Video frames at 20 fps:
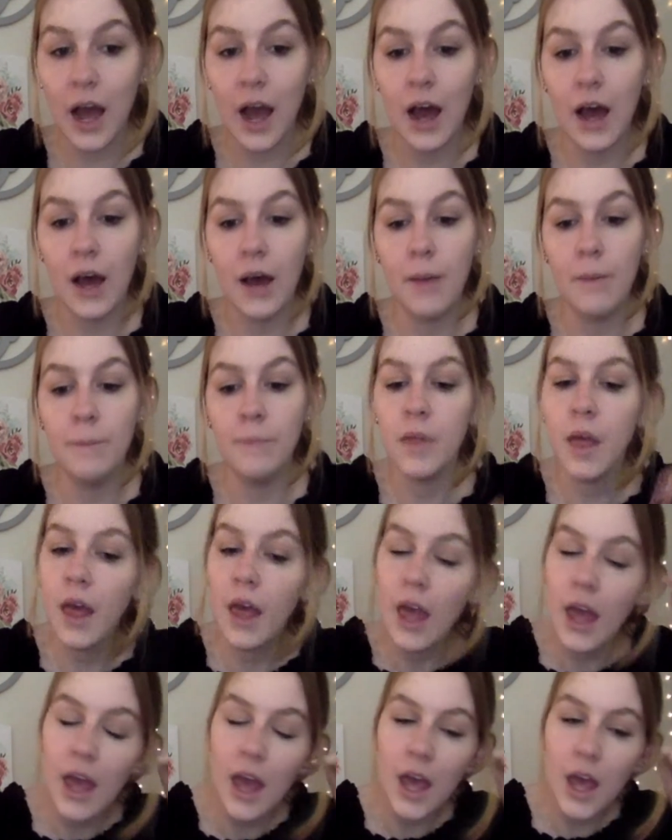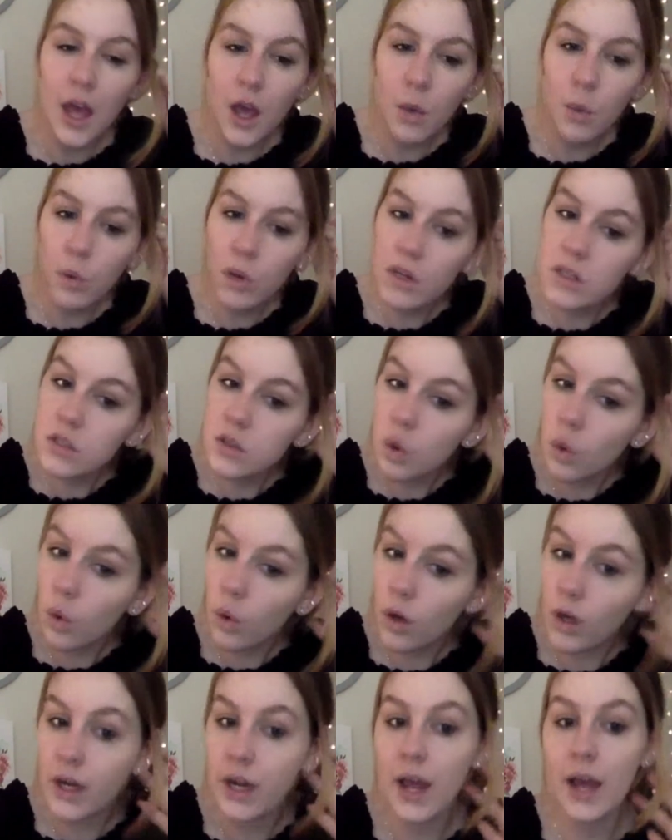It was
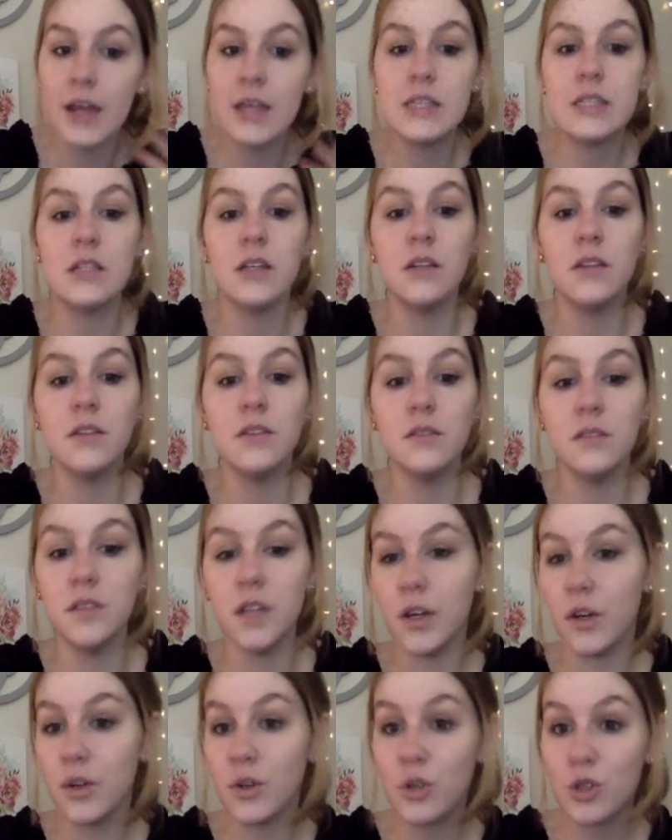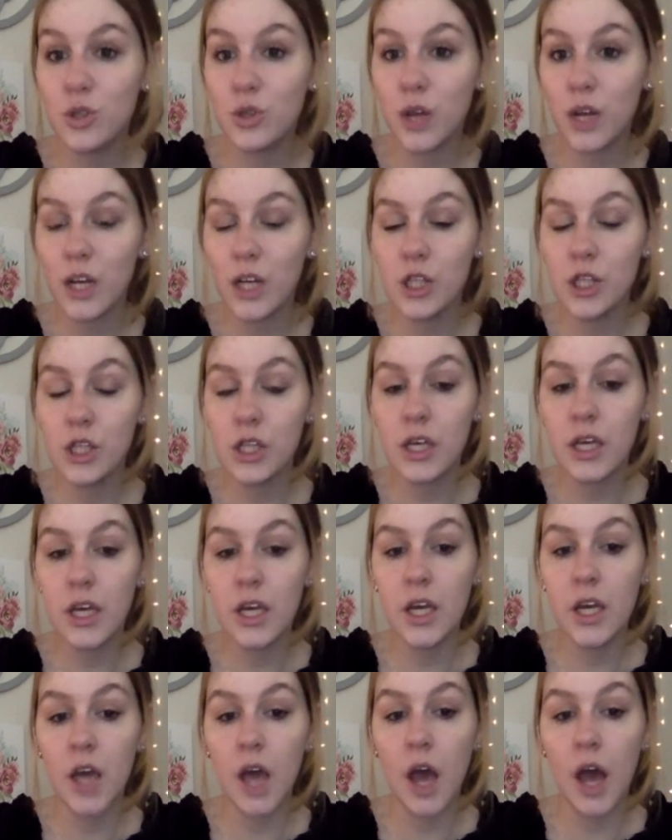organized a little
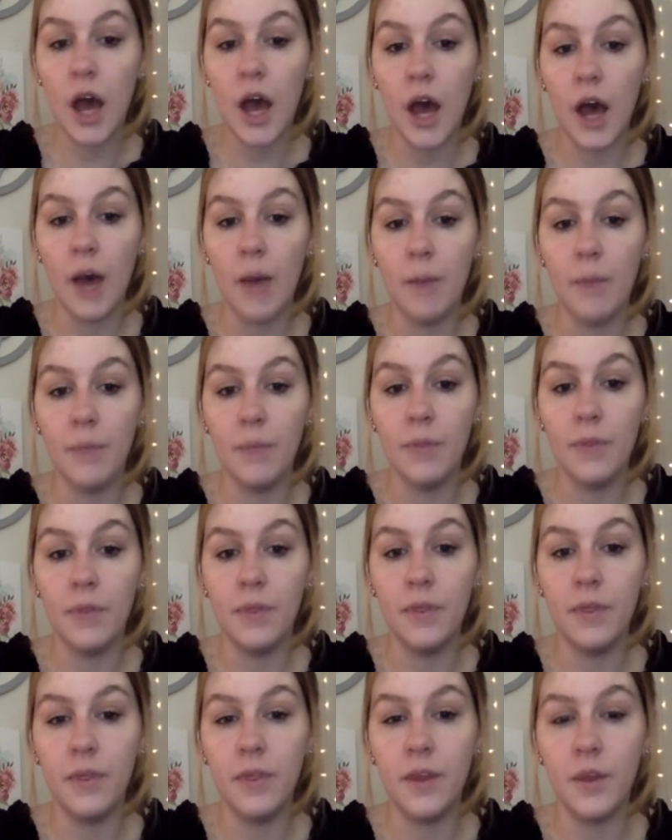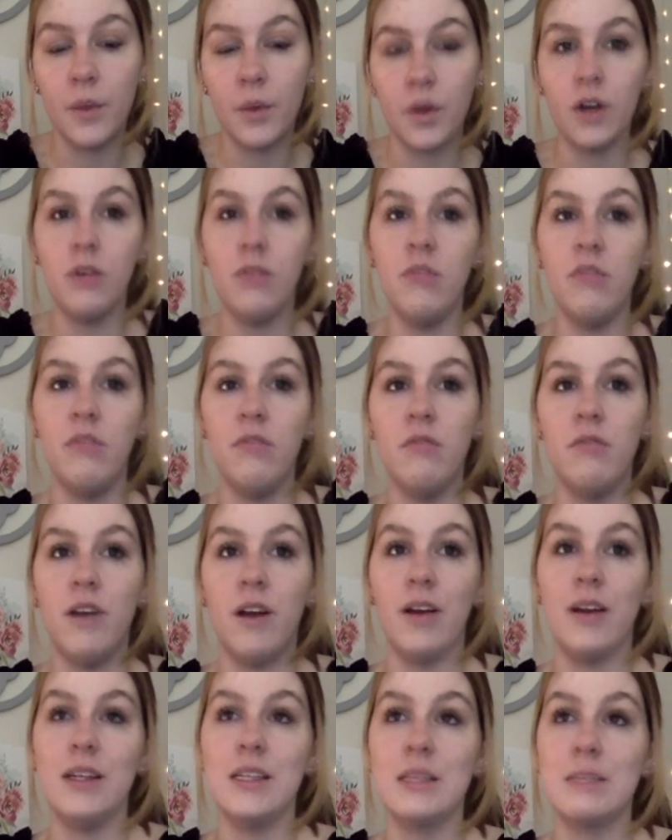strangely. There weren't
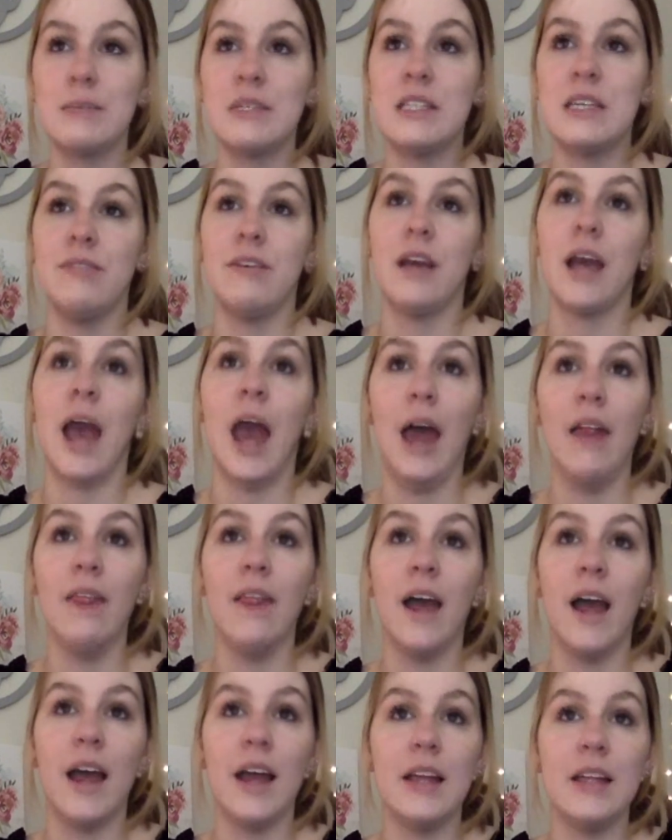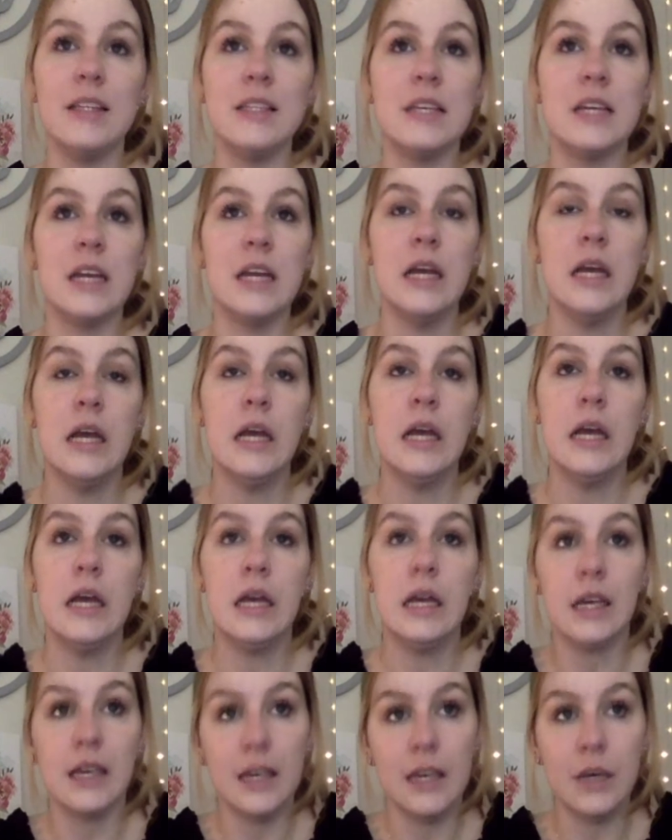very specific headlines and
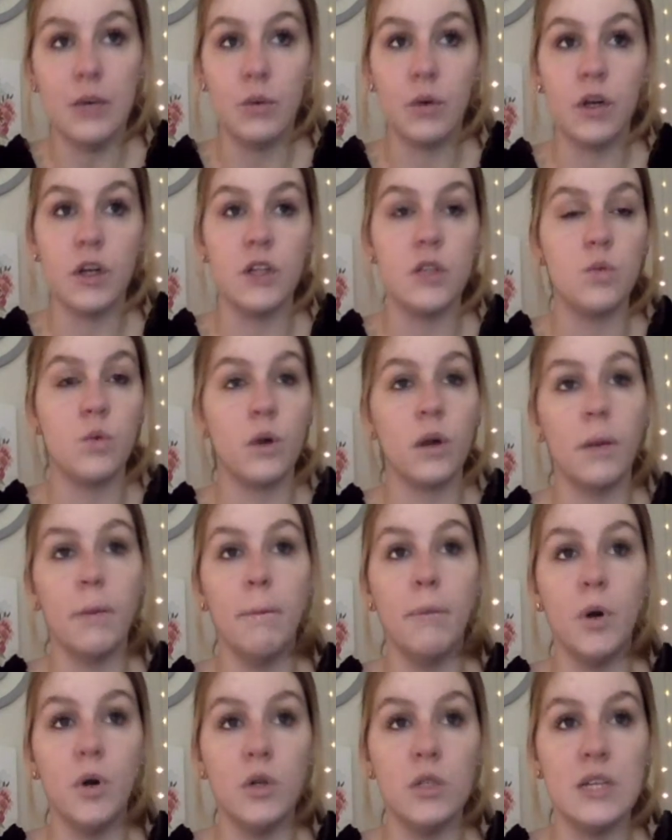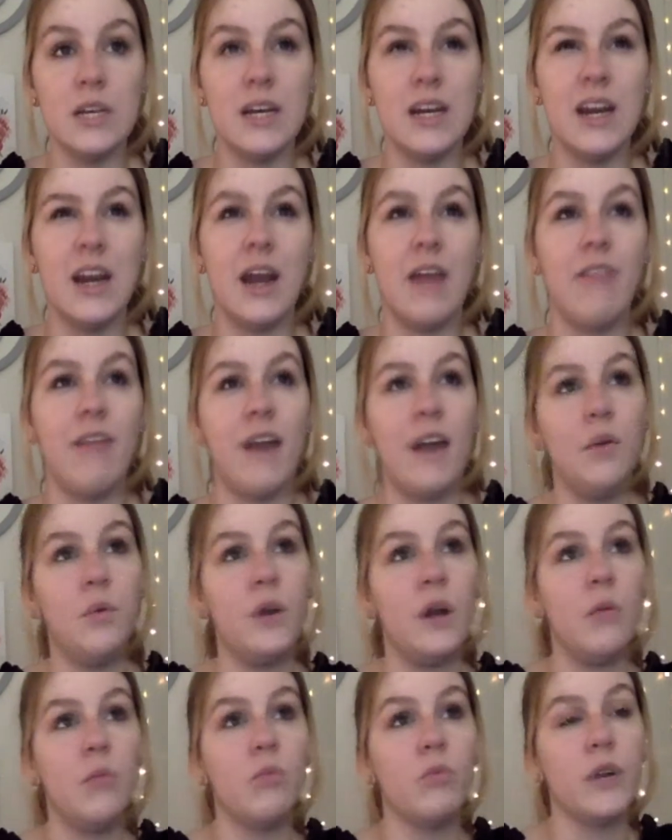keywords weren't bolded, and I find when
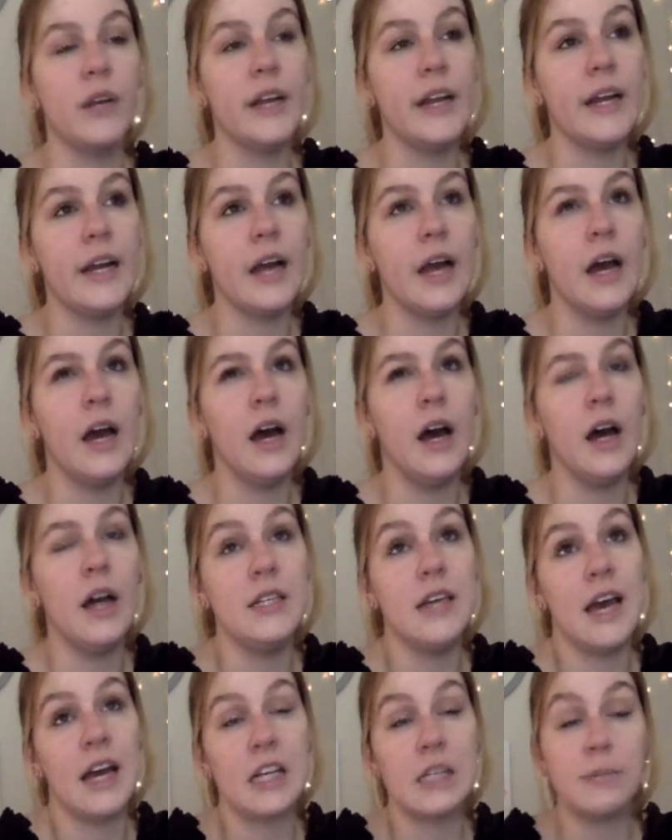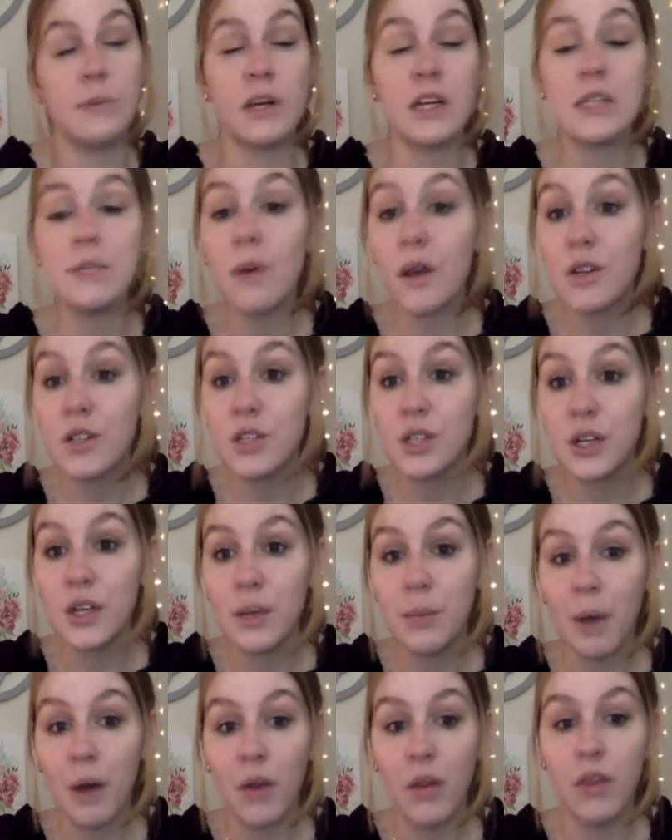I'm reading a textbook, especially
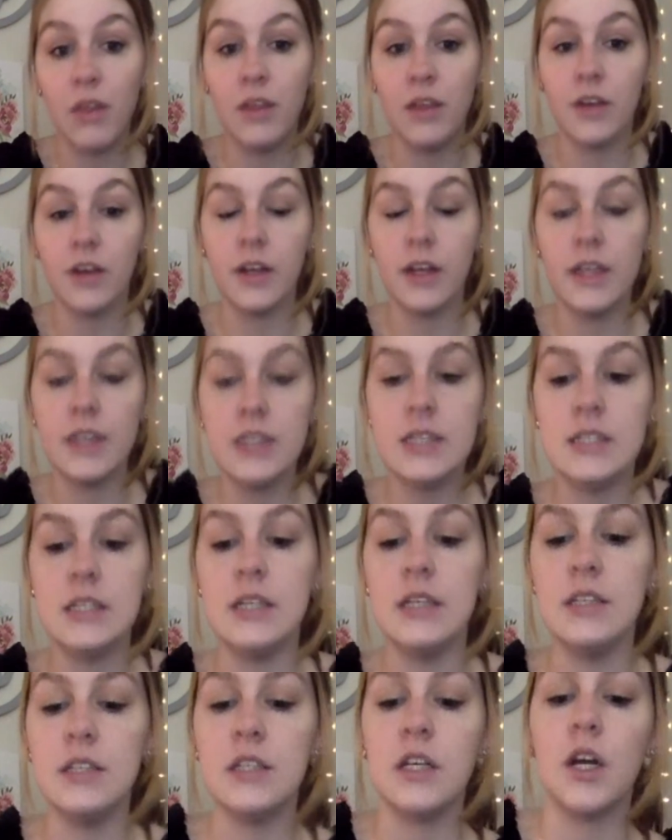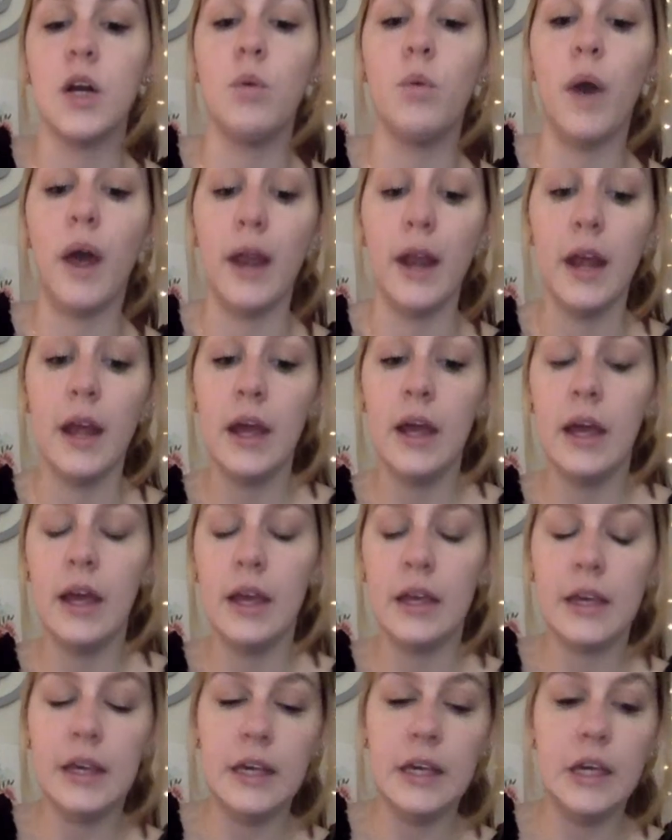about theories, it's easier when
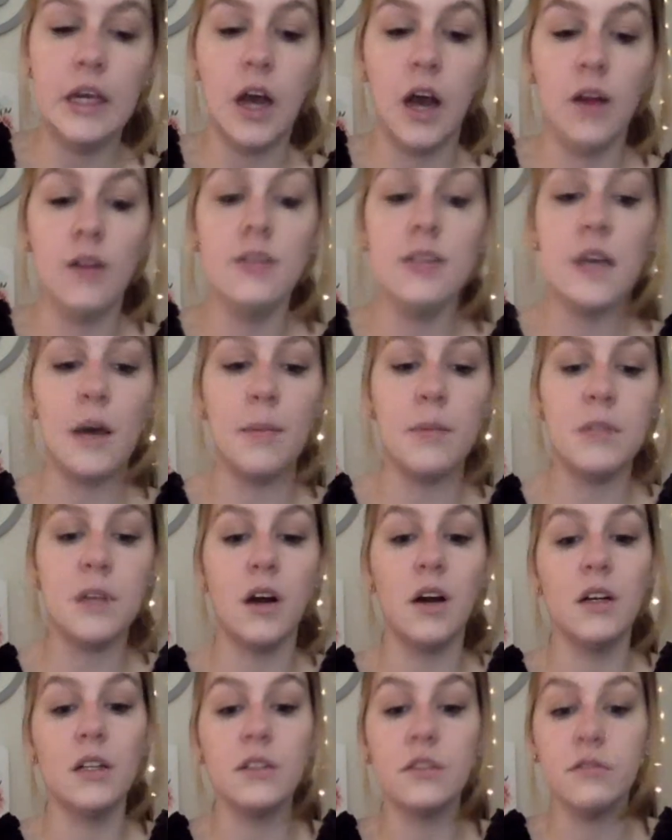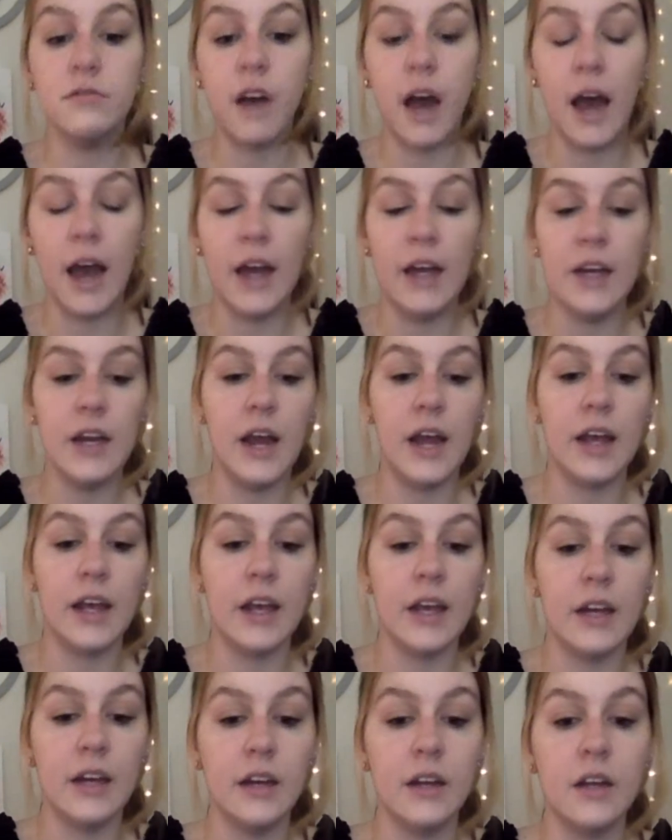key concepts are defined and I
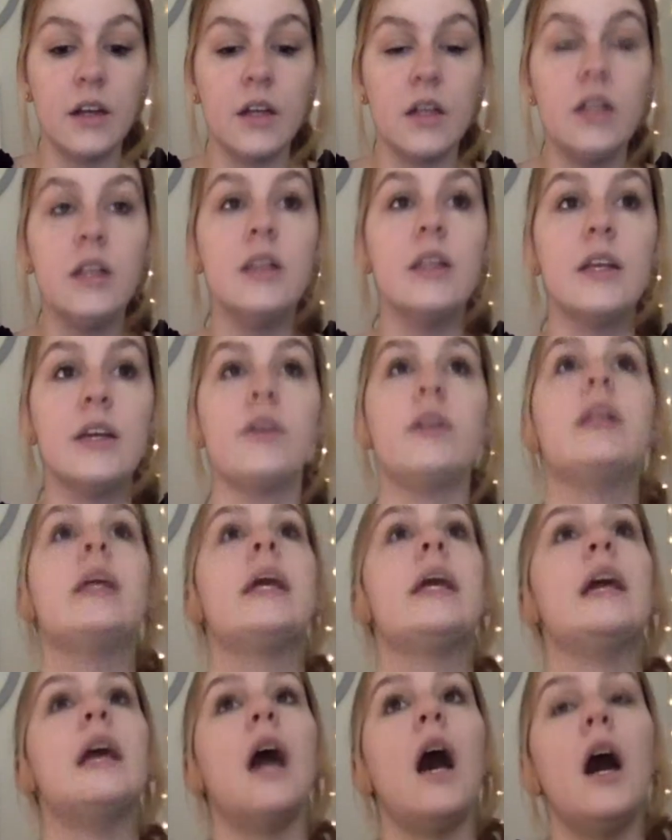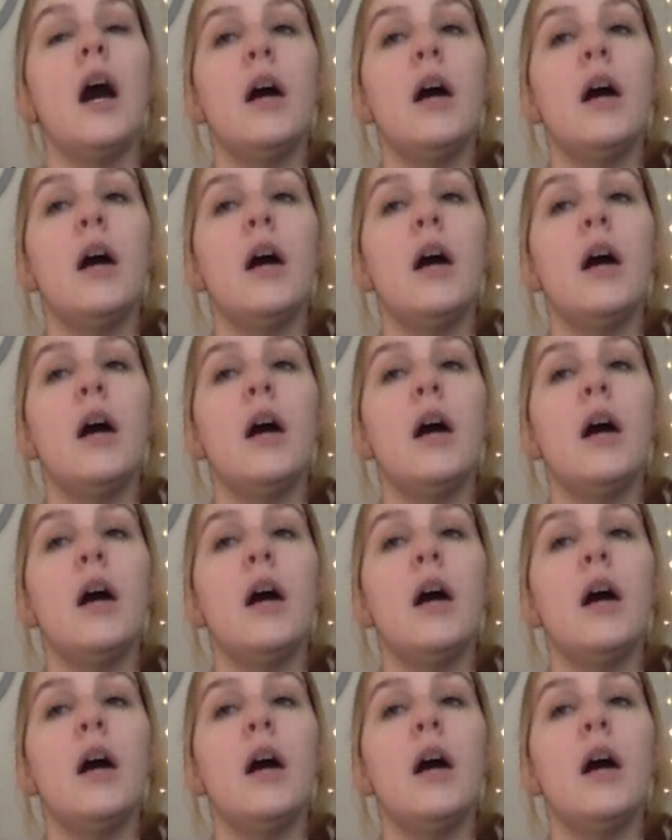can clearly